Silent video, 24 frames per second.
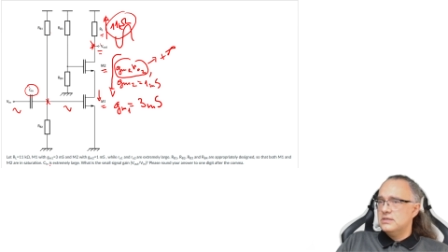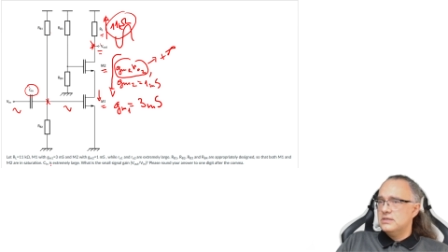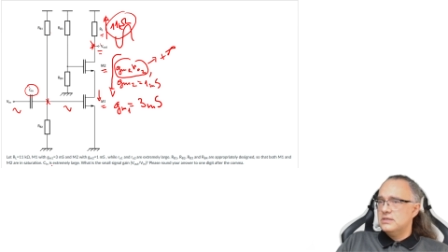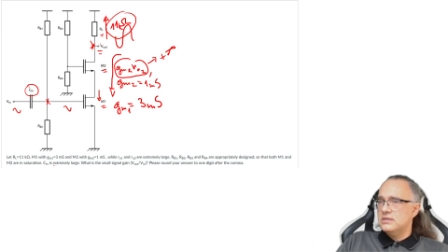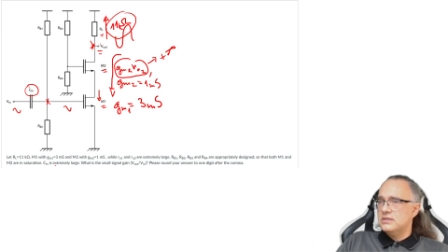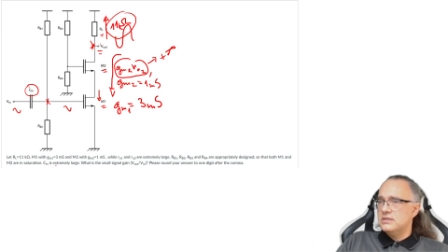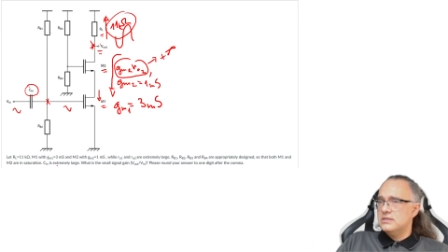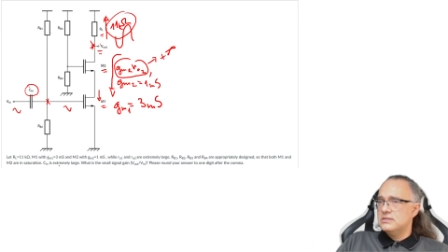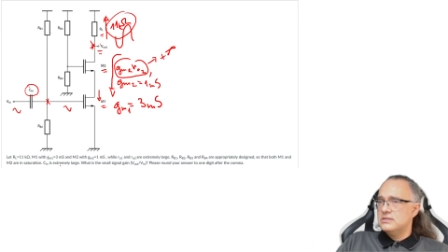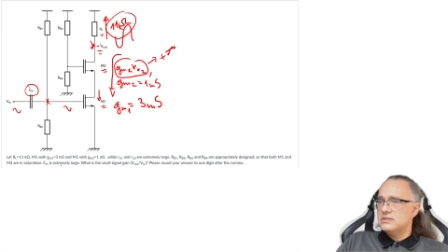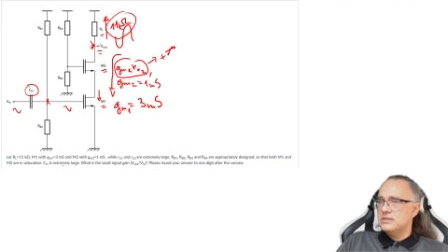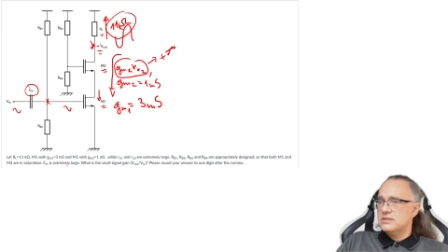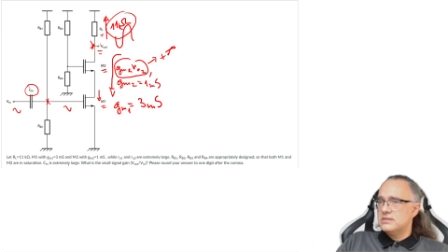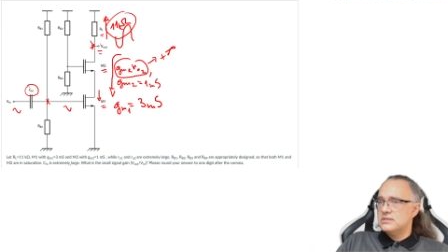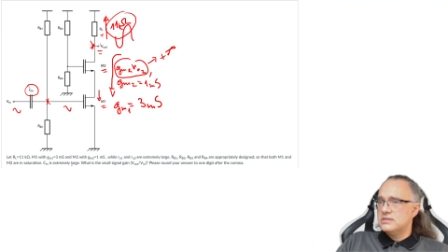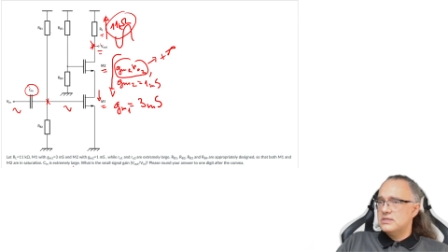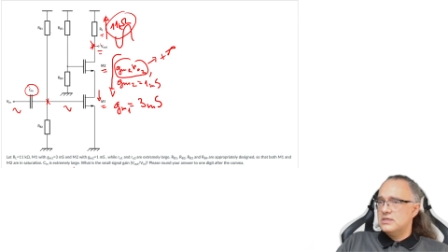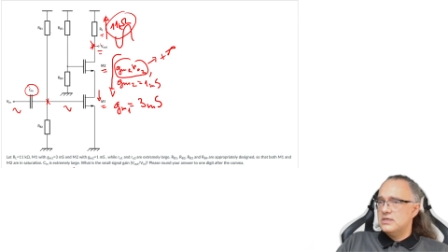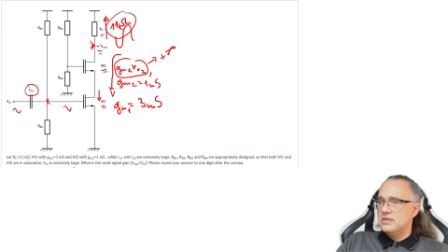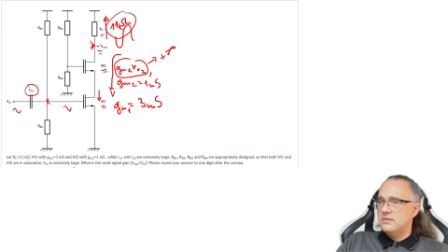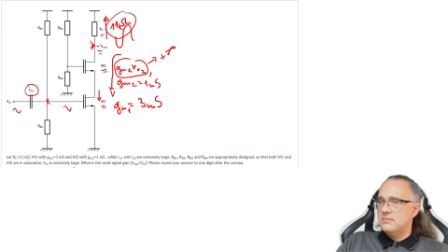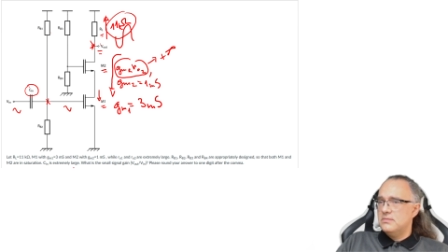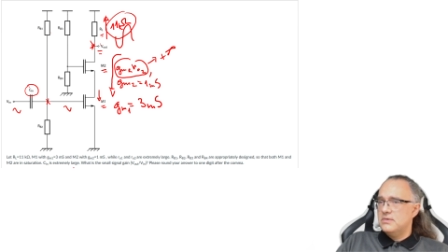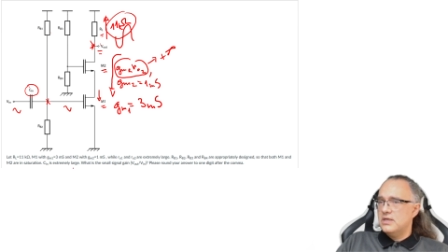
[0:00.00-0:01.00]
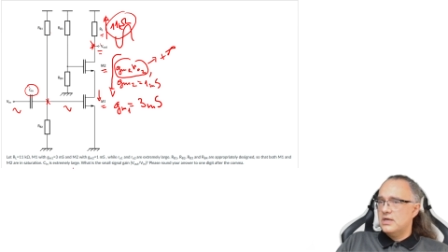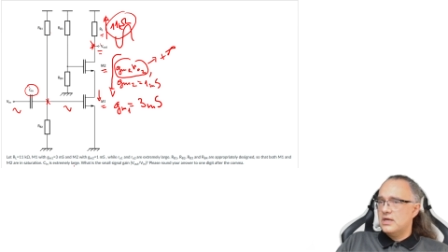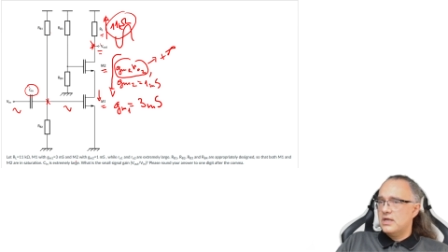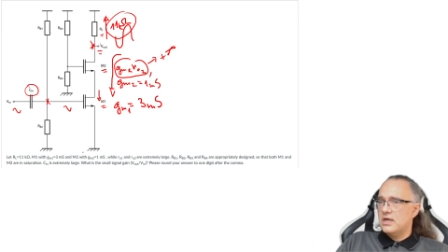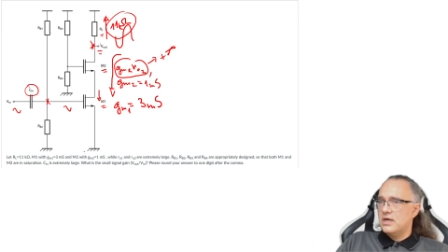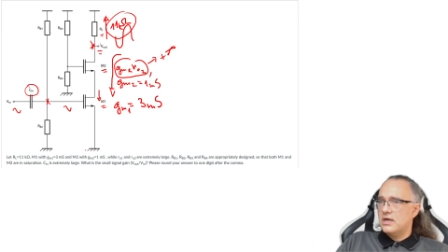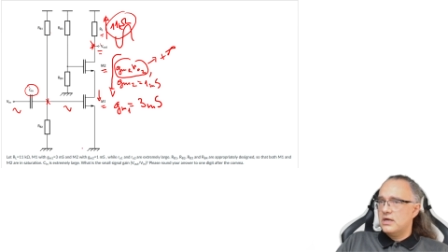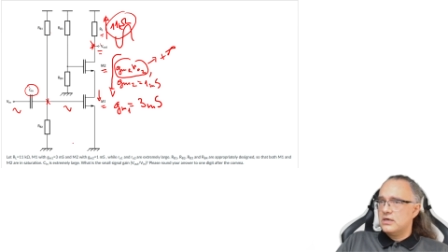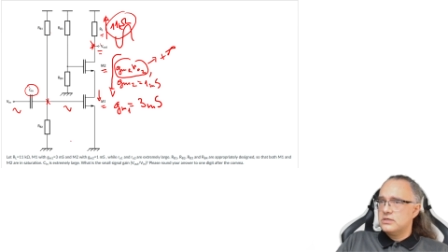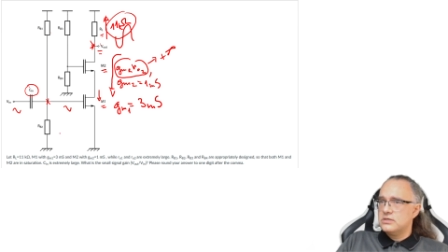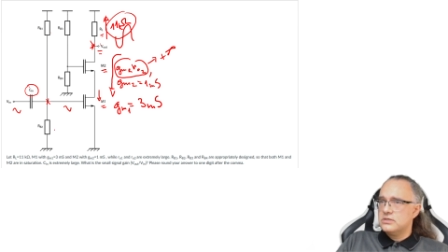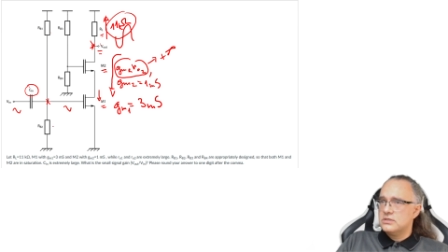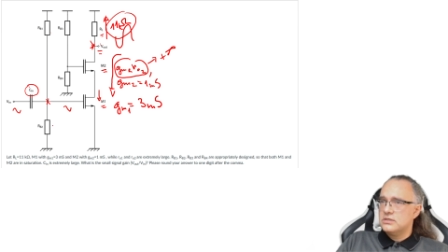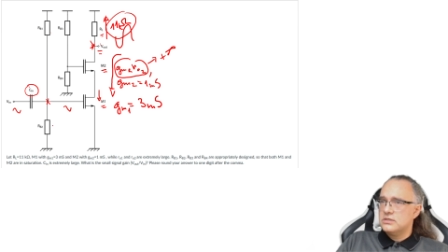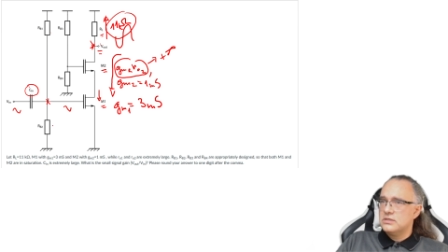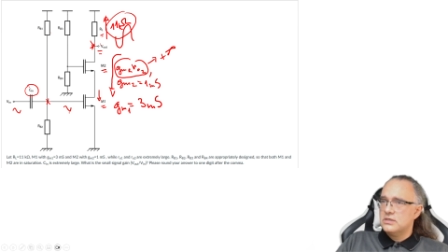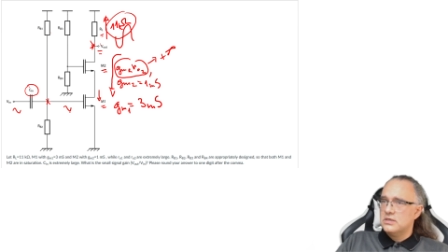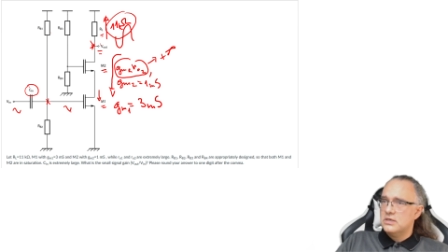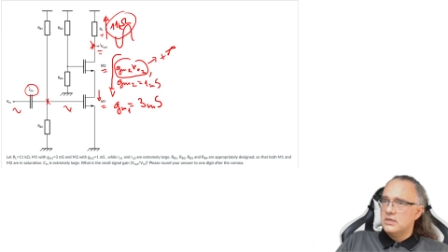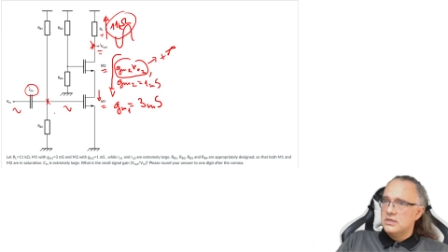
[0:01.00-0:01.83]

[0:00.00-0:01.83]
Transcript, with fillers: is extremely large.